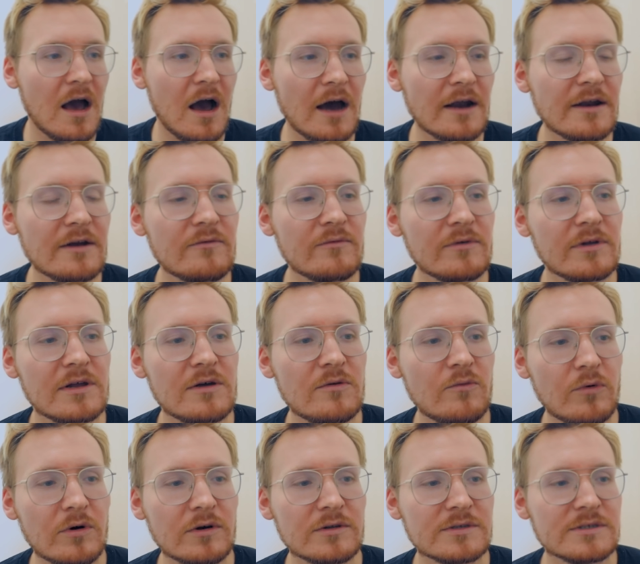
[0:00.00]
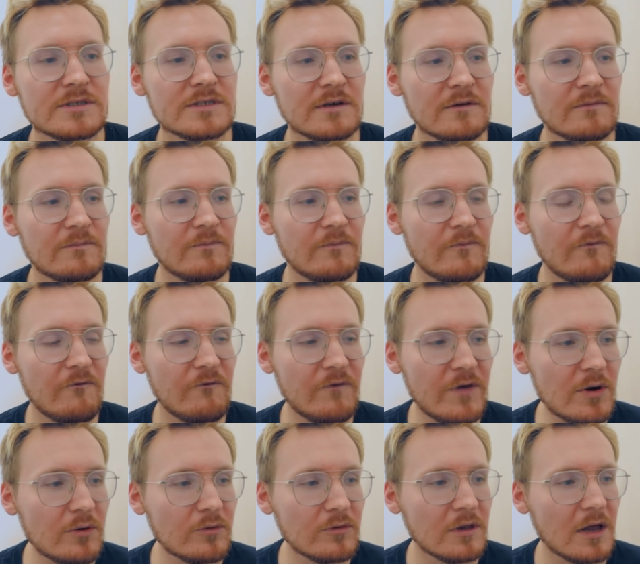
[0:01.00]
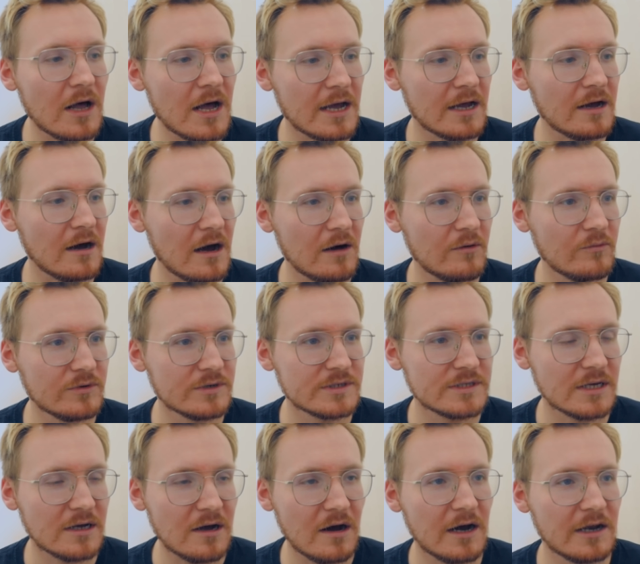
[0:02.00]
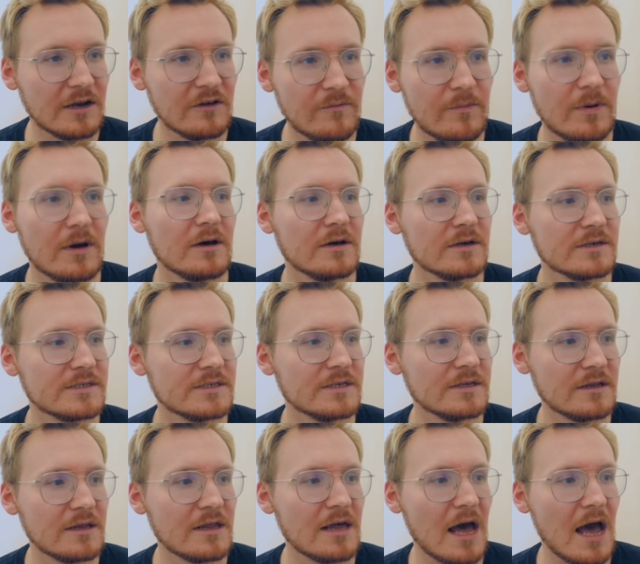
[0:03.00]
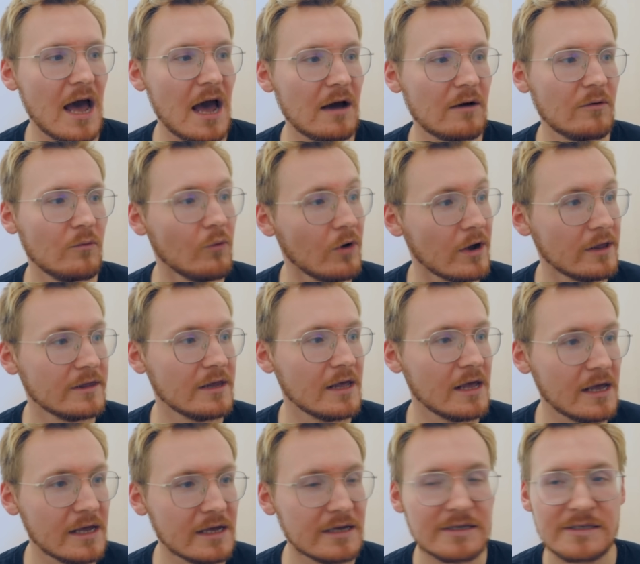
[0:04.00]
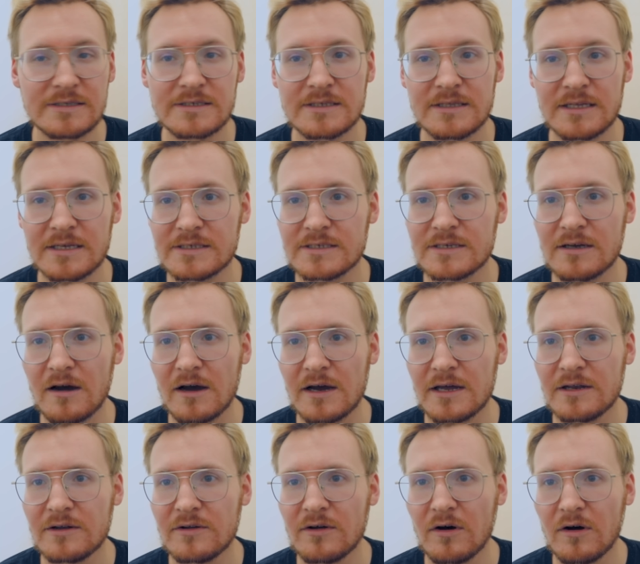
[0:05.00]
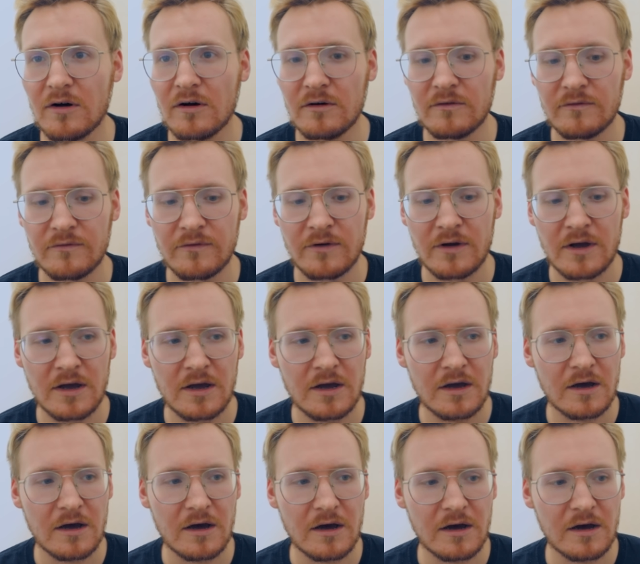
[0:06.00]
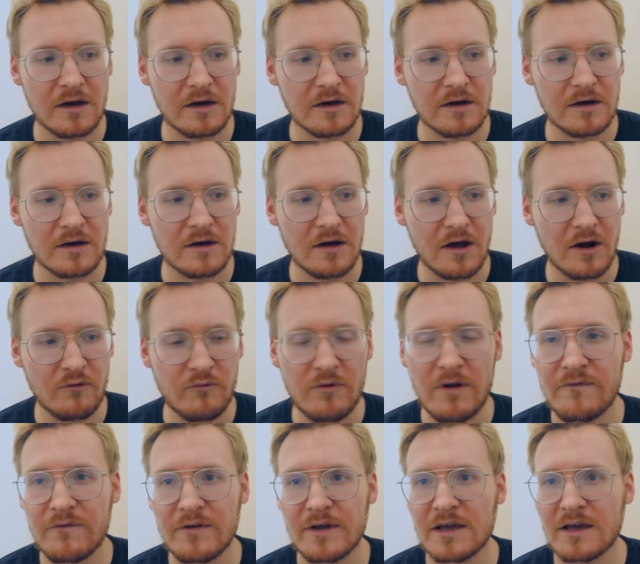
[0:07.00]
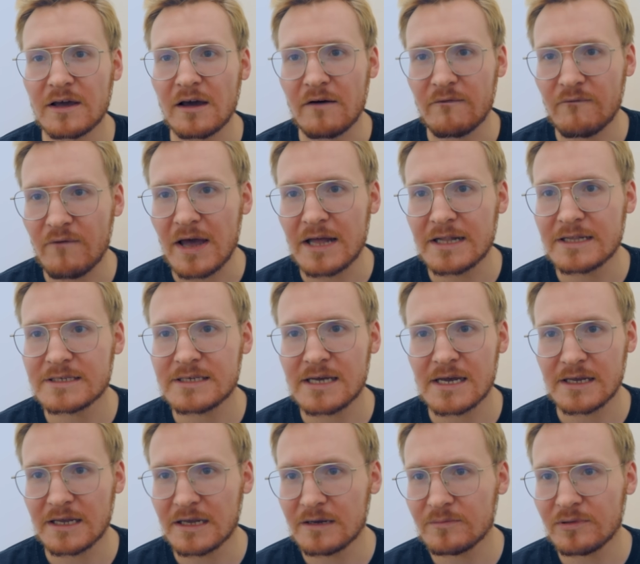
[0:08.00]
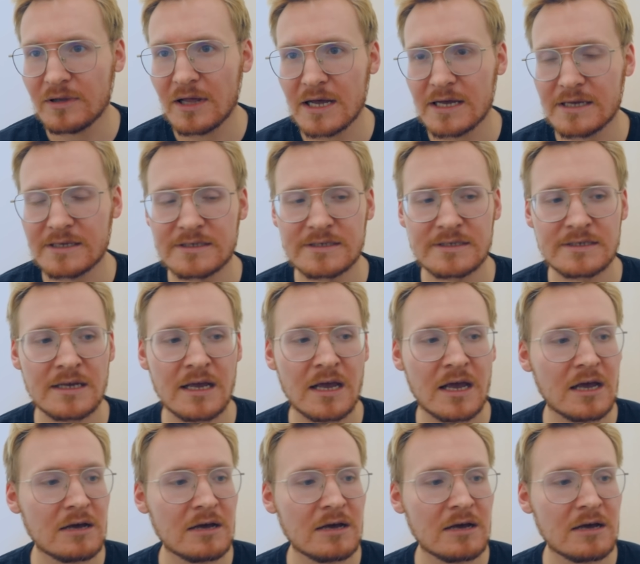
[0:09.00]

I didn't really want to feel like I was the kind of person that, when there is this kind of horrific event taking place,